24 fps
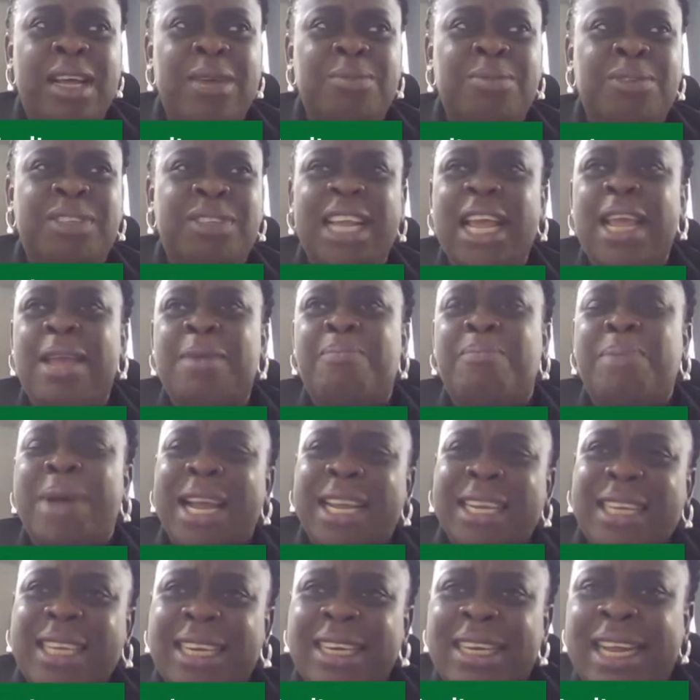have say a
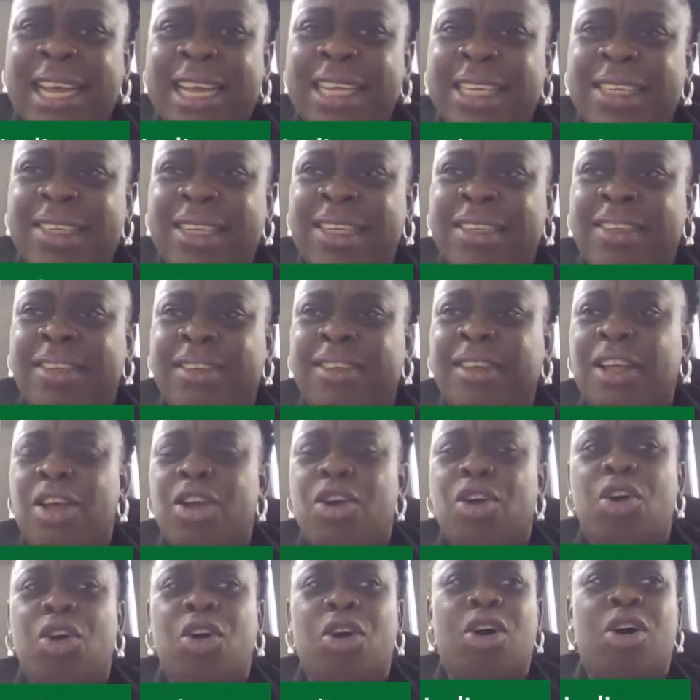banking license
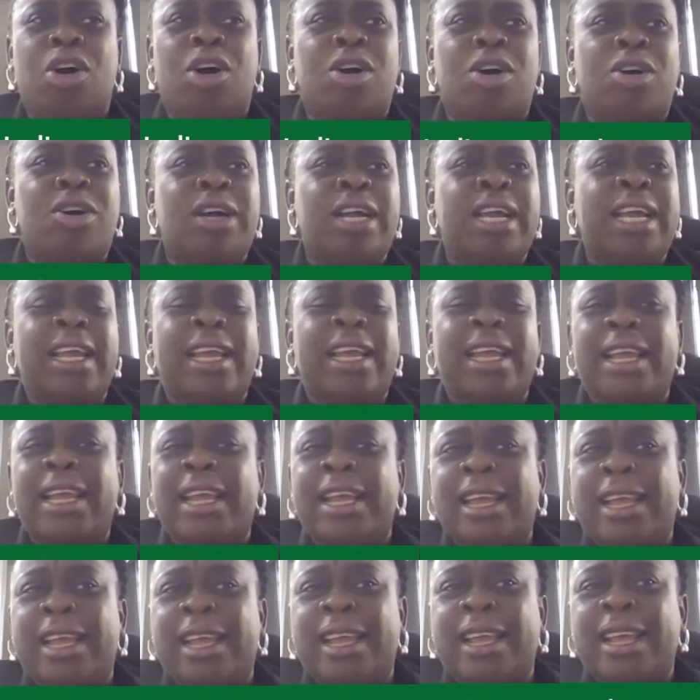or
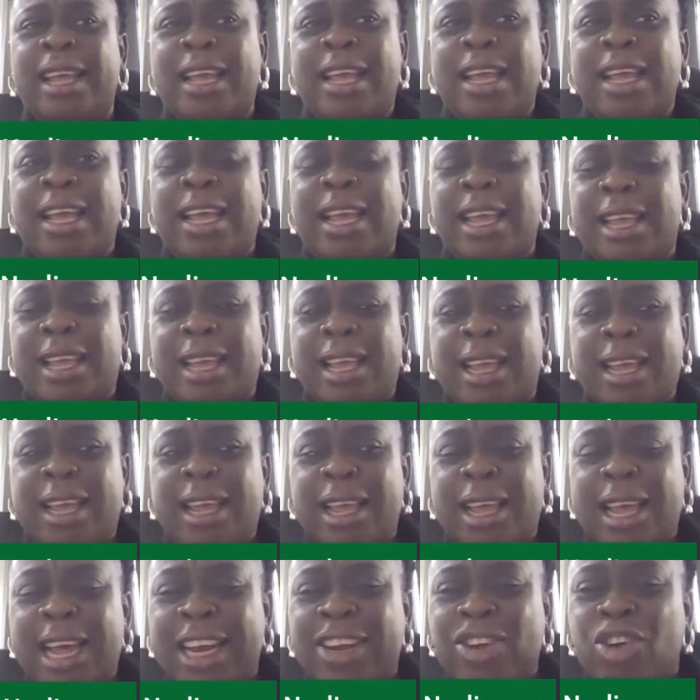
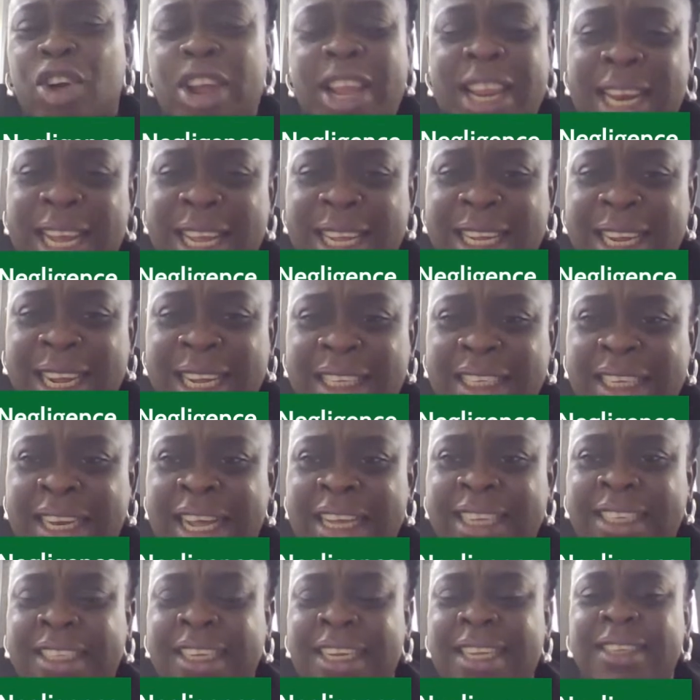an oil and gas
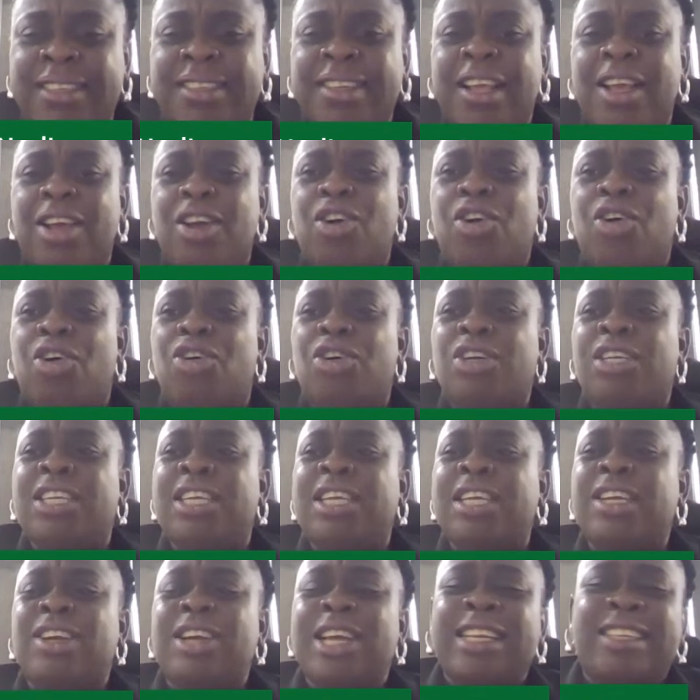license or
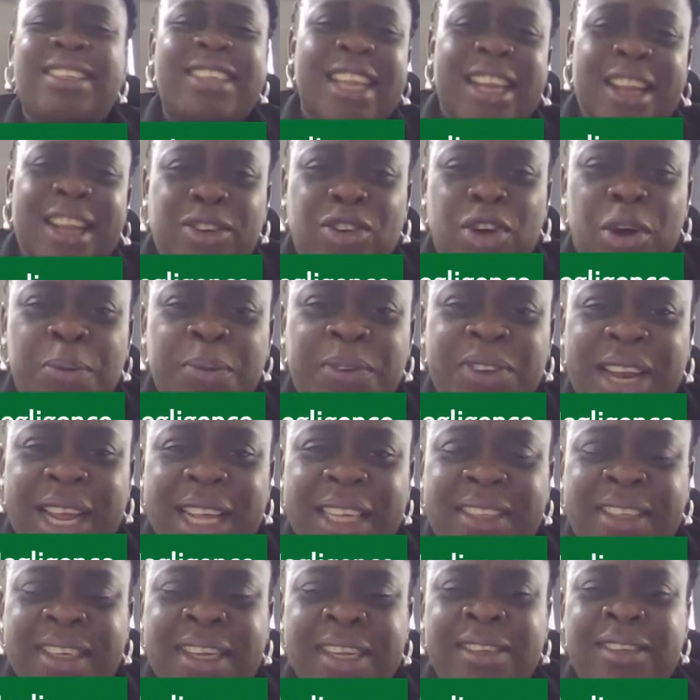a telecoms
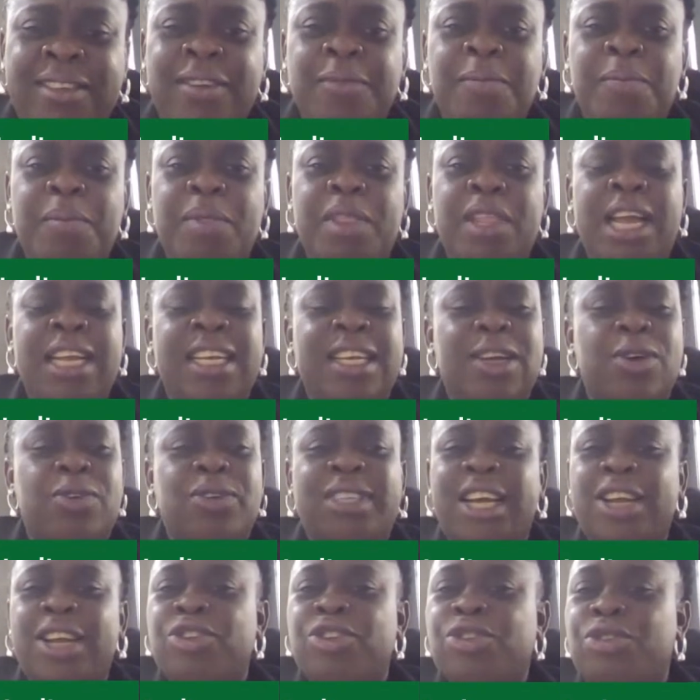license? And they'll
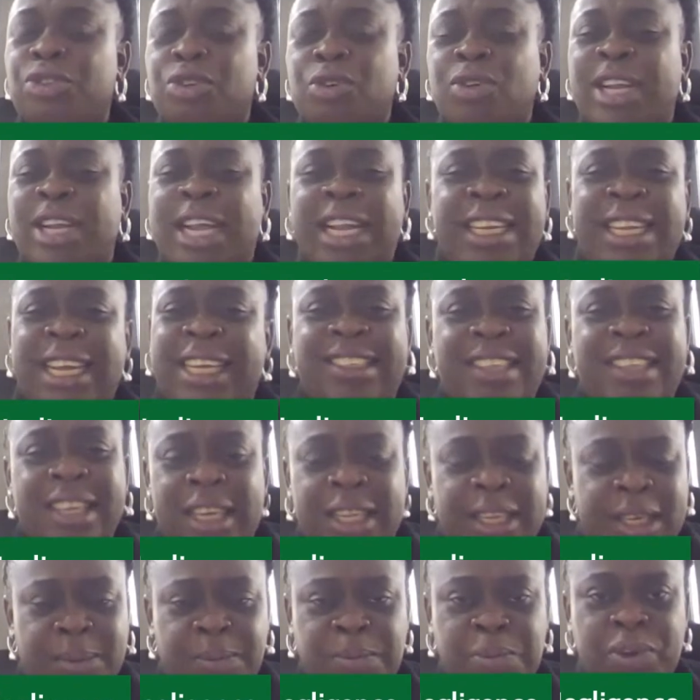tell you no, that they are
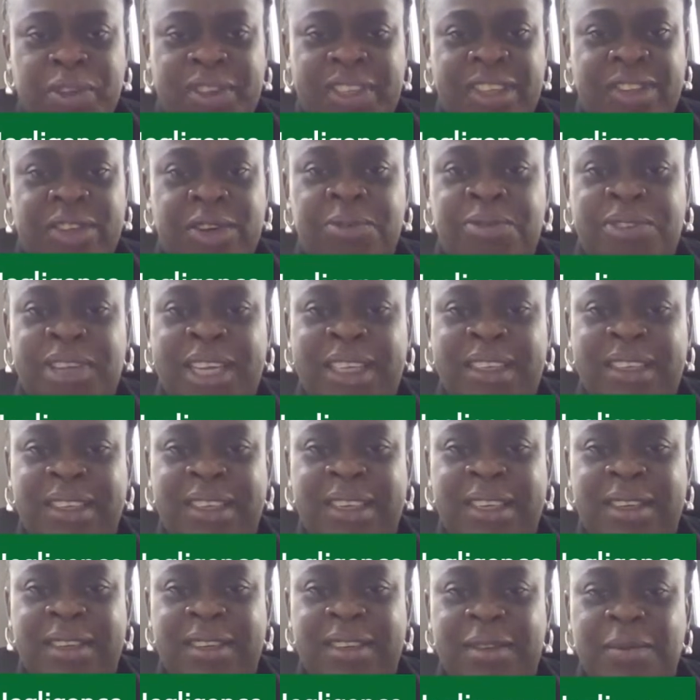still in the process of
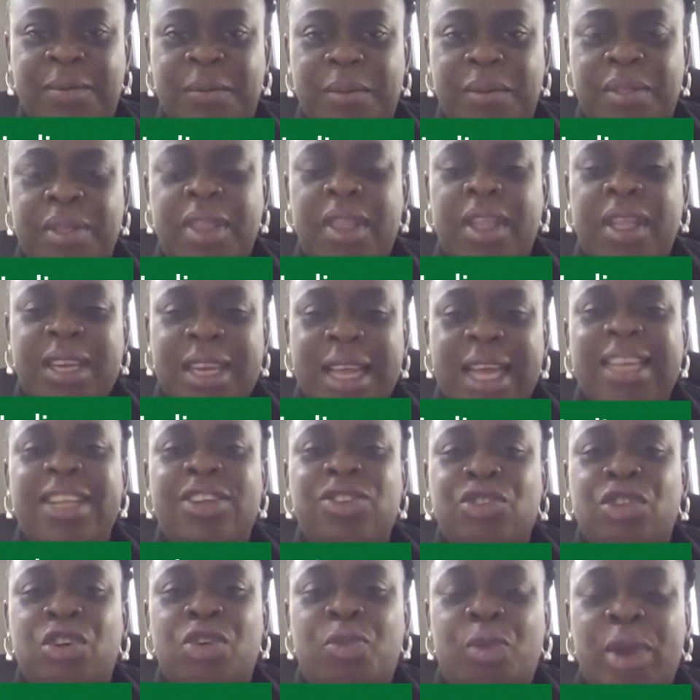getting it. That
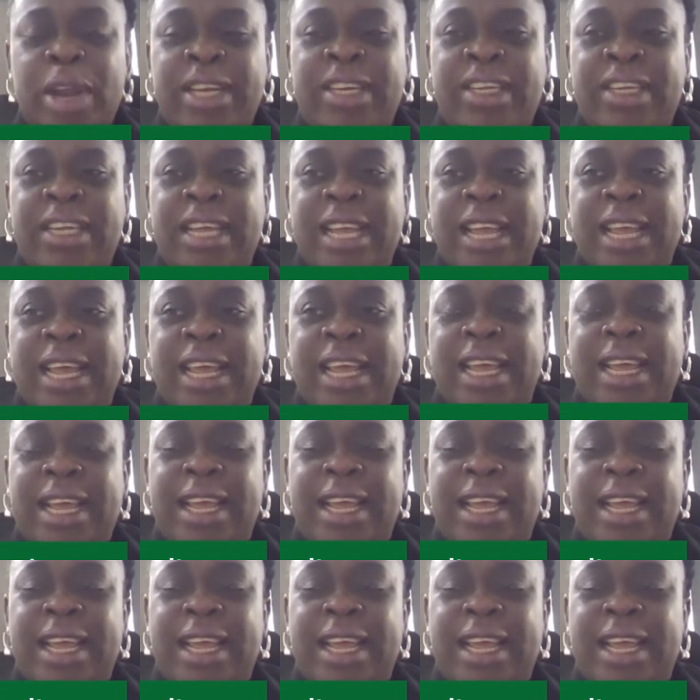is already